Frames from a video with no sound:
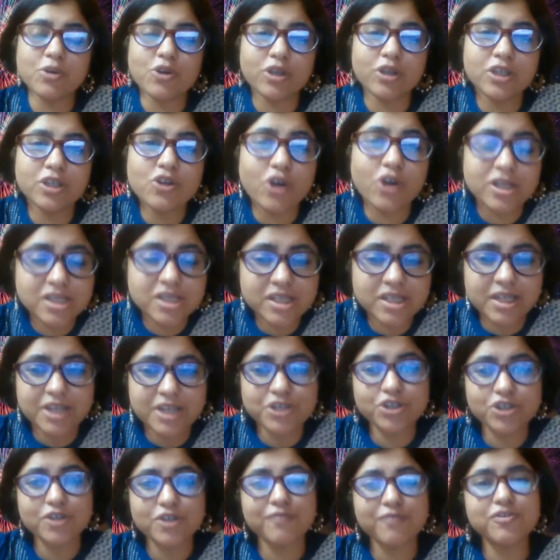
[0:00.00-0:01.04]
but on the
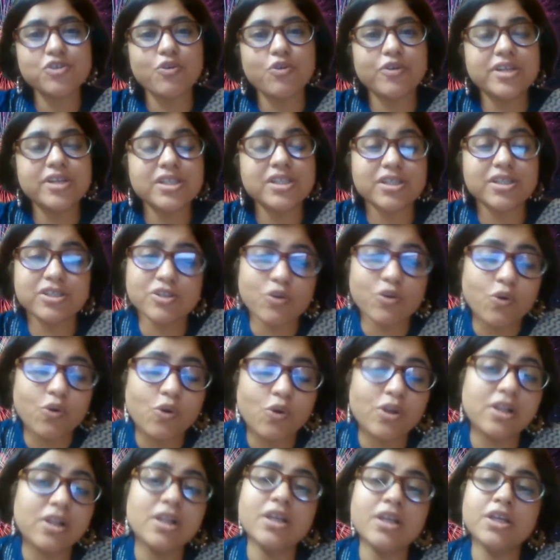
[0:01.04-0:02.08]
constellation of stories as a
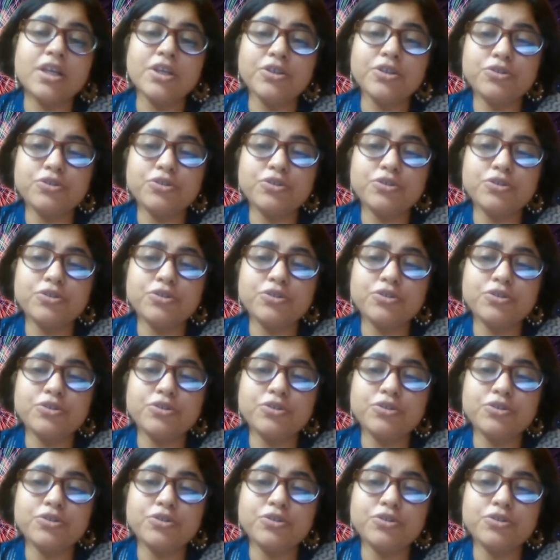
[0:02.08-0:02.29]
whole.